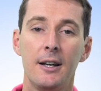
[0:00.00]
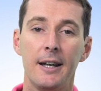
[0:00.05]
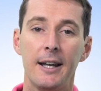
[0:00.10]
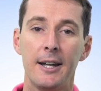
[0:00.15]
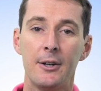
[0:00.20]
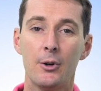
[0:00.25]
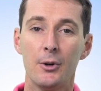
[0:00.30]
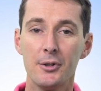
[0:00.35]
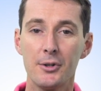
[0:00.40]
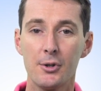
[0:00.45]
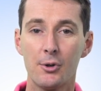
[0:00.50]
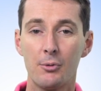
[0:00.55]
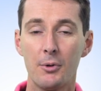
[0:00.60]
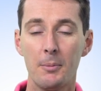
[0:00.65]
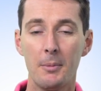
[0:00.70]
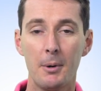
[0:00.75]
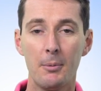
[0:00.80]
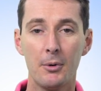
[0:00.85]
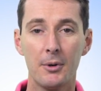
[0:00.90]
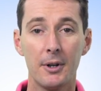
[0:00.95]
And also
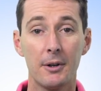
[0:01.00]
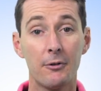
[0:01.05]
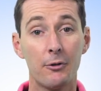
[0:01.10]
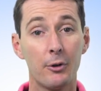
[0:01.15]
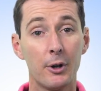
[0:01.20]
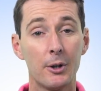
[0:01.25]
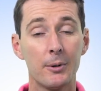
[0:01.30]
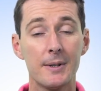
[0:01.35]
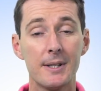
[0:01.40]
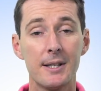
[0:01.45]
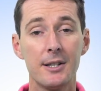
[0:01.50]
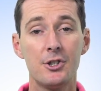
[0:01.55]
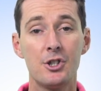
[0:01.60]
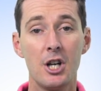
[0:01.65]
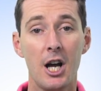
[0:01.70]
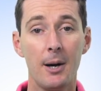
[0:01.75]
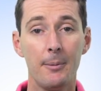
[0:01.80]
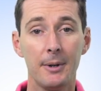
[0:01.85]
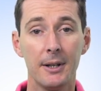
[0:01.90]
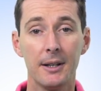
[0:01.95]
remember that frequency
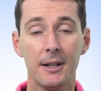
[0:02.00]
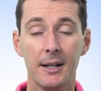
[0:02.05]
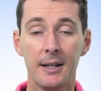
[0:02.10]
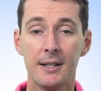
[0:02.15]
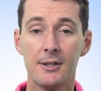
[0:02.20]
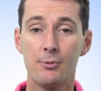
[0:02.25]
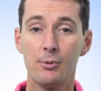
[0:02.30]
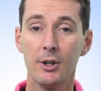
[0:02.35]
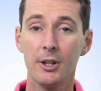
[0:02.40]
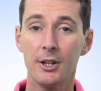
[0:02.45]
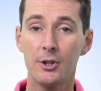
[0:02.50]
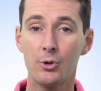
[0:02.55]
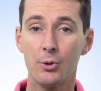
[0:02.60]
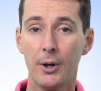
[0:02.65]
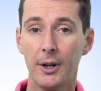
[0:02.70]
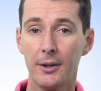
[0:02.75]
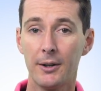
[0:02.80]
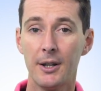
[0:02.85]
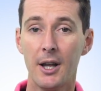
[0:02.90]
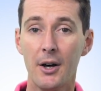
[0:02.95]
jamming is really
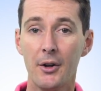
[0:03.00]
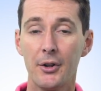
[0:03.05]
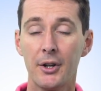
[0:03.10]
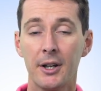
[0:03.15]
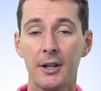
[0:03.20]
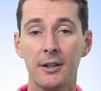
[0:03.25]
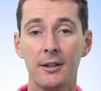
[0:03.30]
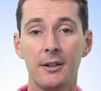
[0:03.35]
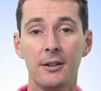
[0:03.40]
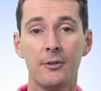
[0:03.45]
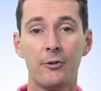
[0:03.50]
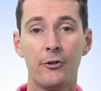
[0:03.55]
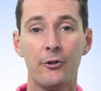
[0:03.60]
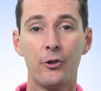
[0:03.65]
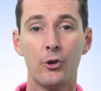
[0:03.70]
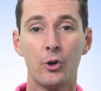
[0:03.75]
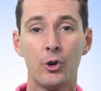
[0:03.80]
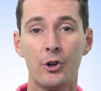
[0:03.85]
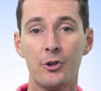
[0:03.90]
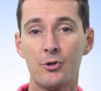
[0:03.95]
doing nothing
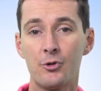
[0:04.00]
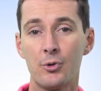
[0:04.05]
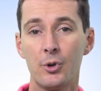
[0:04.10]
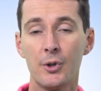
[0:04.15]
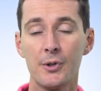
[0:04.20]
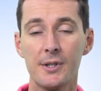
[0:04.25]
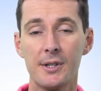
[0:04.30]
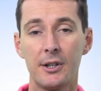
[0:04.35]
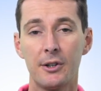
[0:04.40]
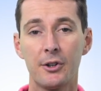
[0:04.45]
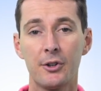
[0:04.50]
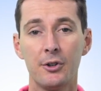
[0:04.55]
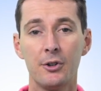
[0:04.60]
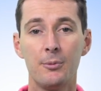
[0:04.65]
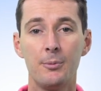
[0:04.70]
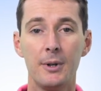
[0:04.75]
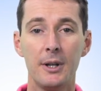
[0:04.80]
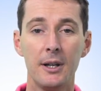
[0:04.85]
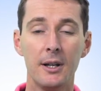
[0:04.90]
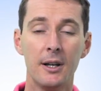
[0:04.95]
for drones that are going to
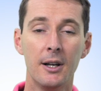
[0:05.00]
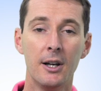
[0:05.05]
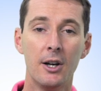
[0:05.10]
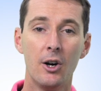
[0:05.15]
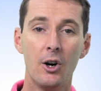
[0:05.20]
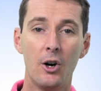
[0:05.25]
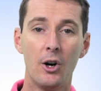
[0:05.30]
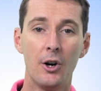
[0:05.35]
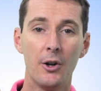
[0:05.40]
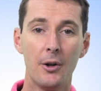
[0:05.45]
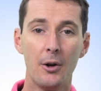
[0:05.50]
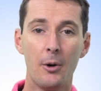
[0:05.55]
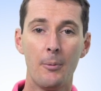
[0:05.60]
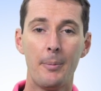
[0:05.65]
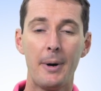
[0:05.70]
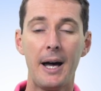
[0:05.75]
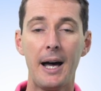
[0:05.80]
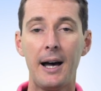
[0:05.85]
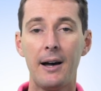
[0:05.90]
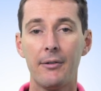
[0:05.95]
be on a
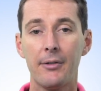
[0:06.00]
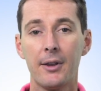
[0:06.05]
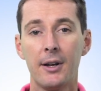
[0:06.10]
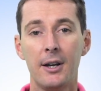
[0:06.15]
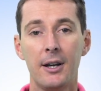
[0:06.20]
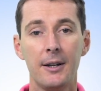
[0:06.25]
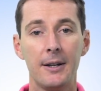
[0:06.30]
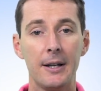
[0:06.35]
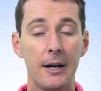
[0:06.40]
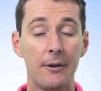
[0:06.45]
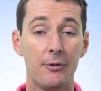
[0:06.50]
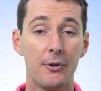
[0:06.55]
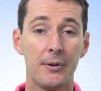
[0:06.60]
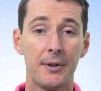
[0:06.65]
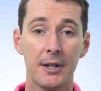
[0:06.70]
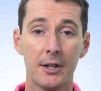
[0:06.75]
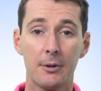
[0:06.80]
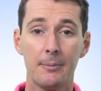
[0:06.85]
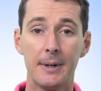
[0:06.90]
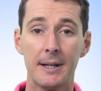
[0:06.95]
path. Now, if you
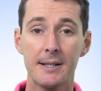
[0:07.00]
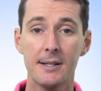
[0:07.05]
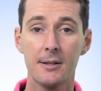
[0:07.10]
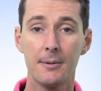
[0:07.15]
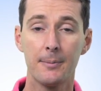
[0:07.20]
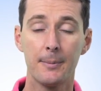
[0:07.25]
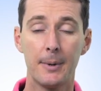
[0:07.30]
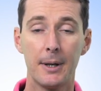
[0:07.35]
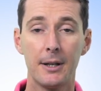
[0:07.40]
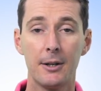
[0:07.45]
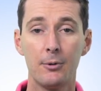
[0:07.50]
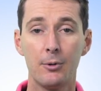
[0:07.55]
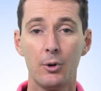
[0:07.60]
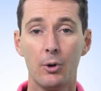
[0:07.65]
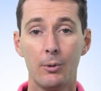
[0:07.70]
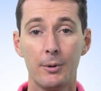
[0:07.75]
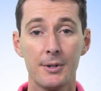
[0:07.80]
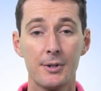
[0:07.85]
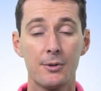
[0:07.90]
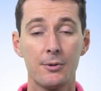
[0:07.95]
think about somebody who
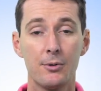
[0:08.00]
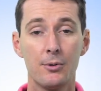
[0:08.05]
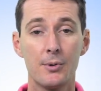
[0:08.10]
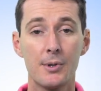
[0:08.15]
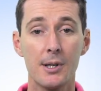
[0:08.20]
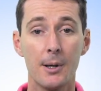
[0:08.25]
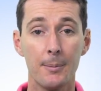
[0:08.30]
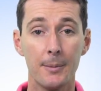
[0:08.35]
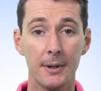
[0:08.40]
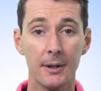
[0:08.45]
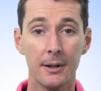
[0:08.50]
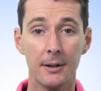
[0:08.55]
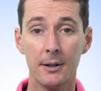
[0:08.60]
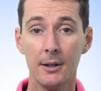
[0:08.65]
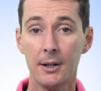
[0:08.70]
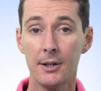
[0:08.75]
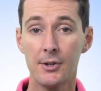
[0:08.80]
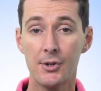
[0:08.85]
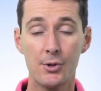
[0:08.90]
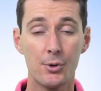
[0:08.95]
wants to do something
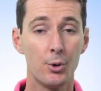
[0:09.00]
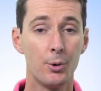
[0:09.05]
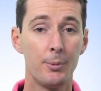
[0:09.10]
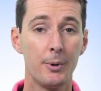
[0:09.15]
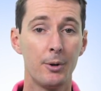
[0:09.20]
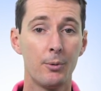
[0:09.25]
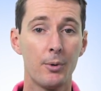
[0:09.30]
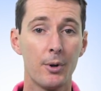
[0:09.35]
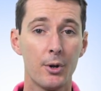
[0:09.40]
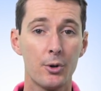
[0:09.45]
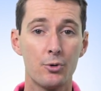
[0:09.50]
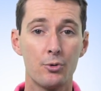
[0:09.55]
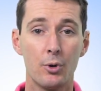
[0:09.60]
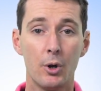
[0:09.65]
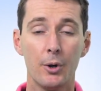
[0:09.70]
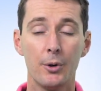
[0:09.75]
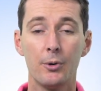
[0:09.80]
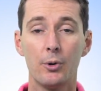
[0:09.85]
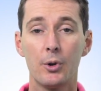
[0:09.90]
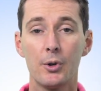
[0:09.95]
stupid with a
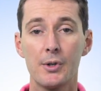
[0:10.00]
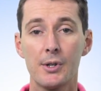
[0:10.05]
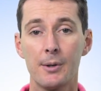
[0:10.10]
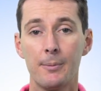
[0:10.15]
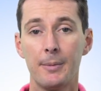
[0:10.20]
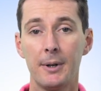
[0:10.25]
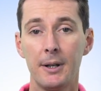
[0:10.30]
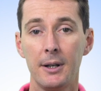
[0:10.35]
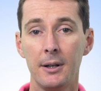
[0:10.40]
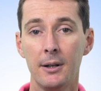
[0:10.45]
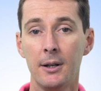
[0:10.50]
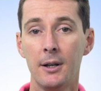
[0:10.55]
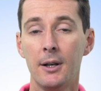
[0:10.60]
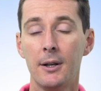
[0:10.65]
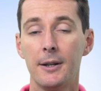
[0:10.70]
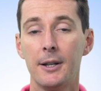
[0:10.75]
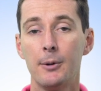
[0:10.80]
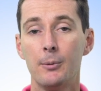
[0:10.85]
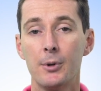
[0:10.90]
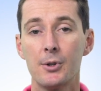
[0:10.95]
drone or somebody
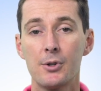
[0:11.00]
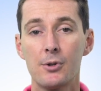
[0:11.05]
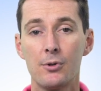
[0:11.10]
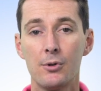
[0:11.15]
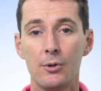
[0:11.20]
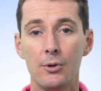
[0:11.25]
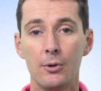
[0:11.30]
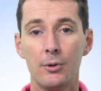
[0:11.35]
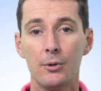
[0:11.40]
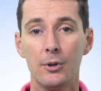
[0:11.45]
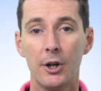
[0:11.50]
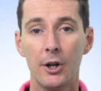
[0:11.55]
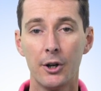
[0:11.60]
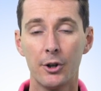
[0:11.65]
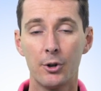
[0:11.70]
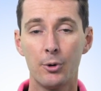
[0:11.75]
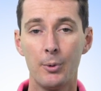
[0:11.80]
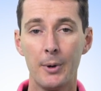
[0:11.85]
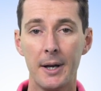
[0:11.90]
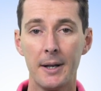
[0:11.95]
that wants to uh,
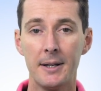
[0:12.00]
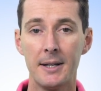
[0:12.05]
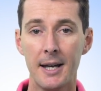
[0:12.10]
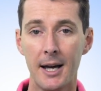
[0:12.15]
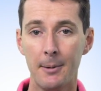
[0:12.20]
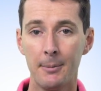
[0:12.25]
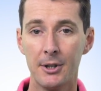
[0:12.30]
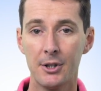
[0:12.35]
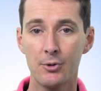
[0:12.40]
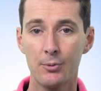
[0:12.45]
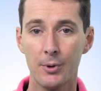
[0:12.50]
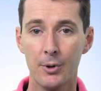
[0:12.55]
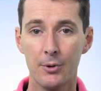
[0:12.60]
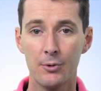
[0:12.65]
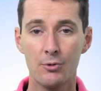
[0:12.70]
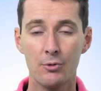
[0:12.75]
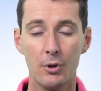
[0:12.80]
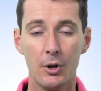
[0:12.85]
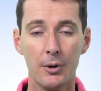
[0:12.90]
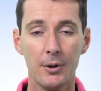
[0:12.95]
create damage with a
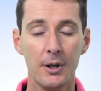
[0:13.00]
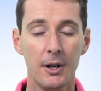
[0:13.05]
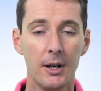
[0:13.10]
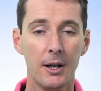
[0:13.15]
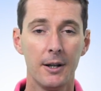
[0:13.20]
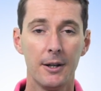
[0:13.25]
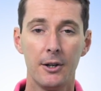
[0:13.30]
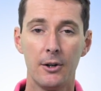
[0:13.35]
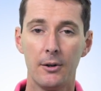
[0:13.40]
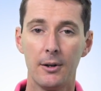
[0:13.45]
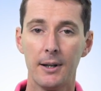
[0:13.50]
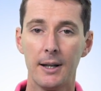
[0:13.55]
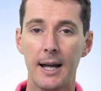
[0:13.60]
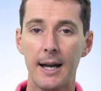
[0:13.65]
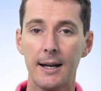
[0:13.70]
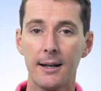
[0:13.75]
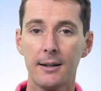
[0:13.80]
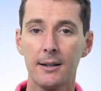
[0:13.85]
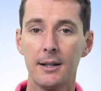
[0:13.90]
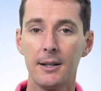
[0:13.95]
drone, they're
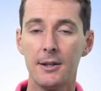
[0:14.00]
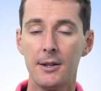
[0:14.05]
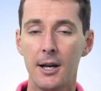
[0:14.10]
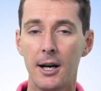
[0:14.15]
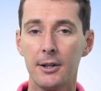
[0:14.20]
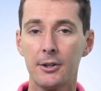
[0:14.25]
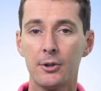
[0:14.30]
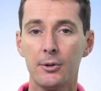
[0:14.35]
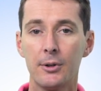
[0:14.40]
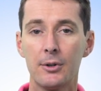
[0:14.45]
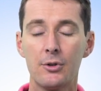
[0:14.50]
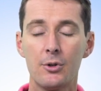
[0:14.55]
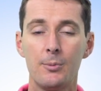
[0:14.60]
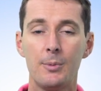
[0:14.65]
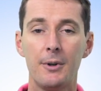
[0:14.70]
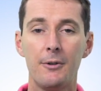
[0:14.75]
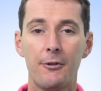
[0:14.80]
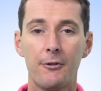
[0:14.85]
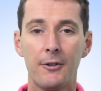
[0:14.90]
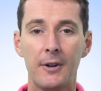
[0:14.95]
likely not going to
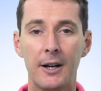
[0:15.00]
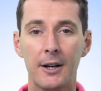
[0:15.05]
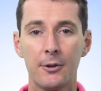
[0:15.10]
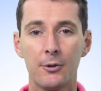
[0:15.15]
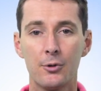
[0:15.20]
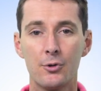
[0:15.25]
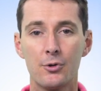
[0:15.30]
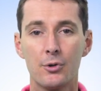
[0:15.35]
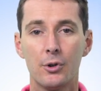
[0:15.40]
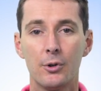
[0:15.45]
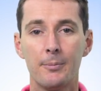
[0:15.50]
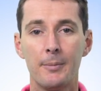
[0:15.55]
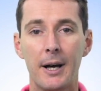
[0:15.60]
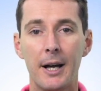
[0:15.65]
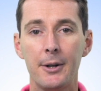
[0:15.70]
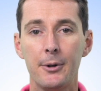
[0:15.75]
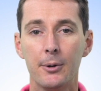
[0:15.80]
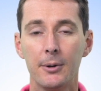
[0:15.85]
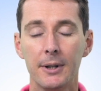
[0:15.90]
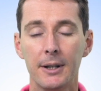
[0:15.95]
be flying the drone
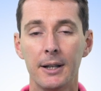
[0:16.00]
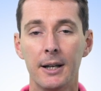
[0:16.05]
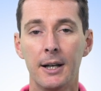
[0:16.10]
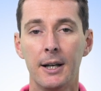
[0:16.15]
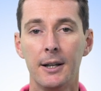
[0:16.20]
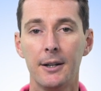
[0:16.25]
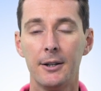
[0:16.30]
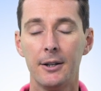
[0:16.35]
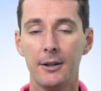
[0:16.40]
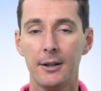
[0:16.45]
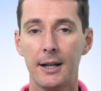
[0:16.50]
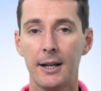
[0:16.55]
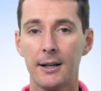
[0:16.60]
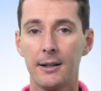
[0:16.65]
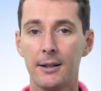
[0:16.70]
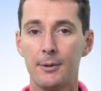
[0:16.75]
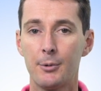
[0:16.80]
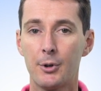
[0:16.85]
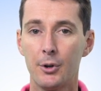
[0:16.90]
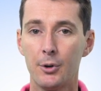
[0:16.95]
manually. They're
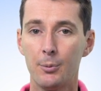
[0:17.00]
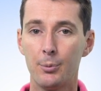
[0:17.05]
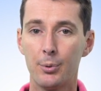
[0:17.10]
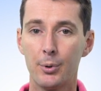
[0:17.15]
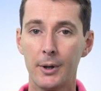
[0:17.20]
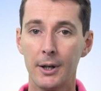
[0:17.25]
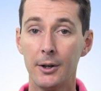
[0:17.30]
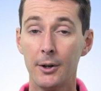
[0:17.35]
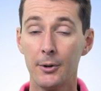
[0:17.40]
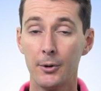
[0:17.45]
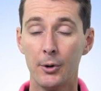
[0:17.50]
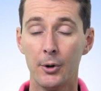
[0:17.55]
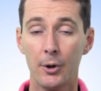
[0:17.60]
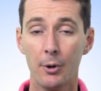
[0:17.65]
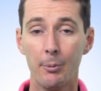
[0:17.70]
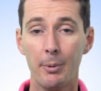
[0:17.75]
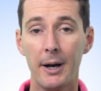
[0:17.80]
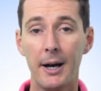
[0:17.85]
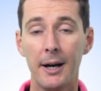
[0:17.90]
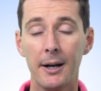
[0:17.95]
likely going to put it on
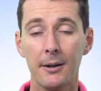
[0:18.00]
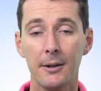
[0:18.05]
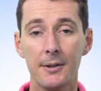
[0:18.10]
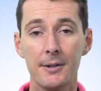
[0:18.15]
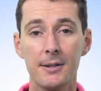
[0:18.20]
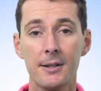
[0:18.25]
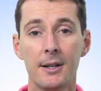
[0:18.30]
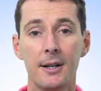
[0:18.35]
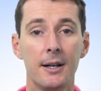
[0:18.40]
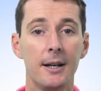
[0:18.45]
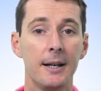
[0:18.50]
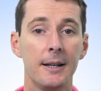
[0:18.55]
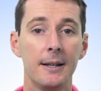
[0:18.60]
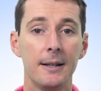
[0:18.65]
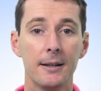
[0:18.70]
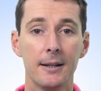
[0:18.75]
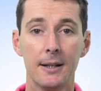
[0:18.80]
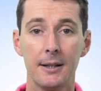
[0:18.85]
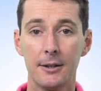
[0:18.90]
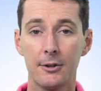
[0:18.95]
autopilot and
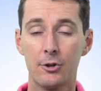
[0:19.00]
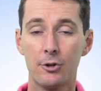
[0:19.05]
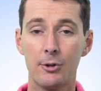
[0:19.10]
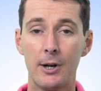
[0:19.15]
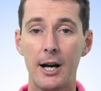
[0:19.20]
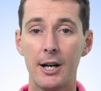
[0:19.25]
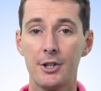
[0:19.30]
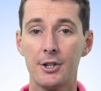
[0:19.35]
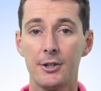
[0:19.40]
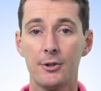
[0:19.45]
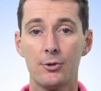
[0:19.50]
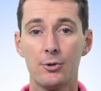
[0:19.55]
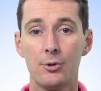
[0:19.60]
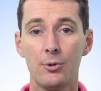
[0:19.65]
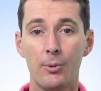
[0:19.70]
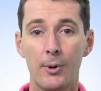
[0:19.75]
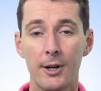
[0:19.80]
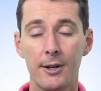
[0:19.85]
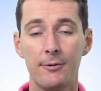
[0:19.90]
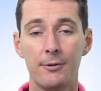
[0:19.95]
then let it crash
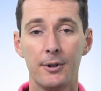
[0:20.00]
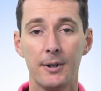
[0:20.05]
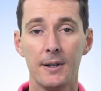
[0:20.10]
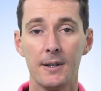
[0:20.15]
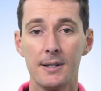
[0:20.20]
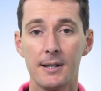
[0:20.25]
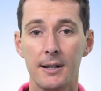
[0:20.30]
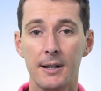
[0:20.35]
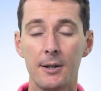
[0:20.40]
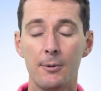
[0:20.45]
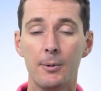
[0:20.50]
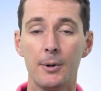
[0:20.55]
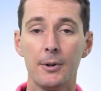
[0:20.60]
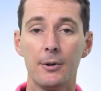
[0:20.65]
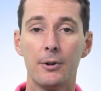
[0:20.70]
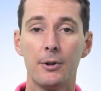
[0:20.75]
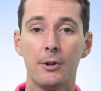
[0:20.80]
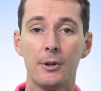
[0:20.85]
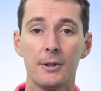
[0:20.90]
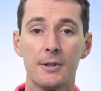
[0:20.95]
into whatever it is that they want
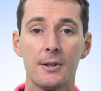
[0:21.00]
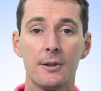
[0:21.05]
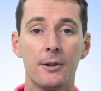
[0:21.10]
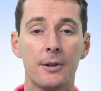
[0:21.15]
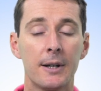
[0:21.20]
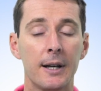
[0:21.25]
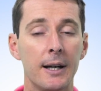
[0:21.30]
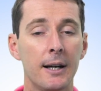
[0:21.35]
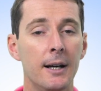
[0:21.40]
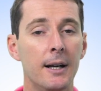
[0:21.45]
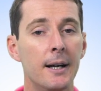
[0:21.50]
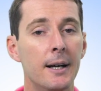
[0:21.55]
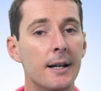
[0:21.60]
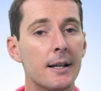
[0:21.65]
to hurt. Okay.